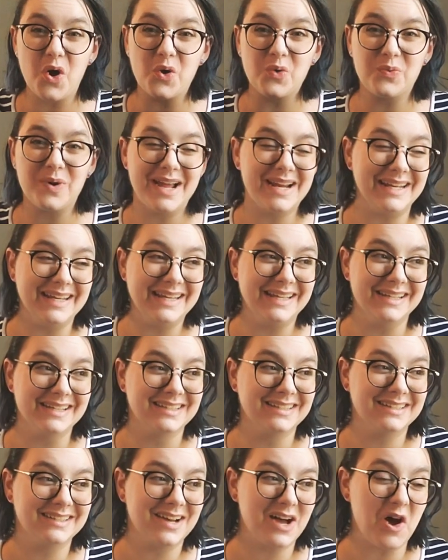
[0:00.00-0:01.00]
already,
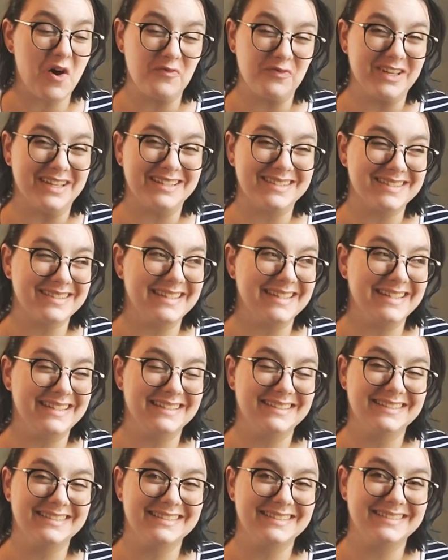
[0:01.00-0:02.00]

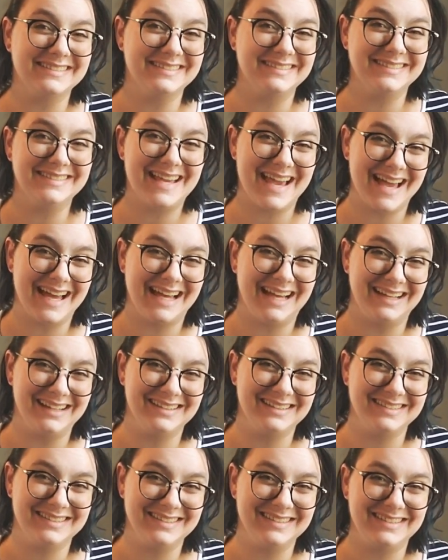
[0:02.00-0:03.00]
obviously. Yeah,
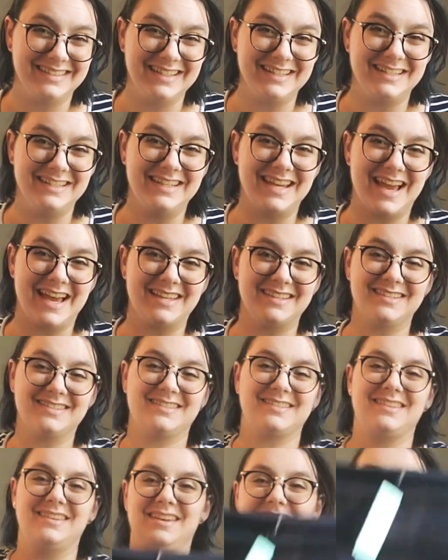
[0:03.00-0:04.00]
did you guess